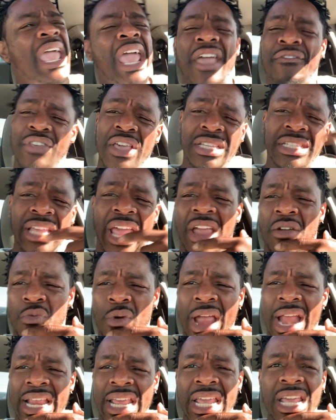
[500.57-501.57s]
If this ain't
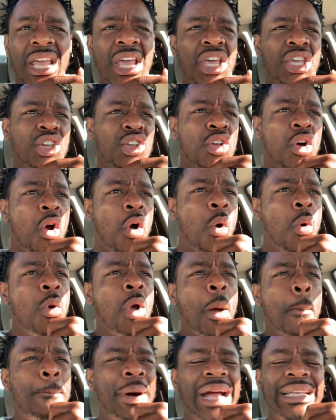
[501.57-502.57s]
ready, you know,
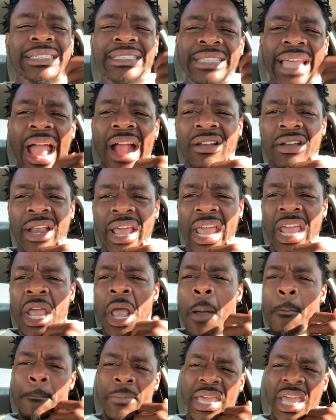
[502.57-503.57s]
by Saturday,
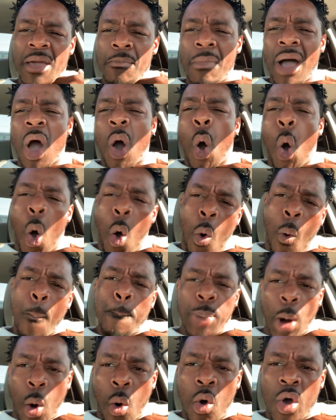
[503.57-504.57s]
me and my
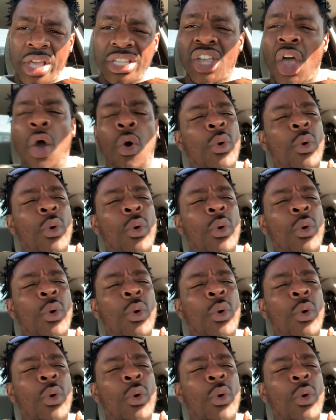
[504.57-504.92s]
homeboys,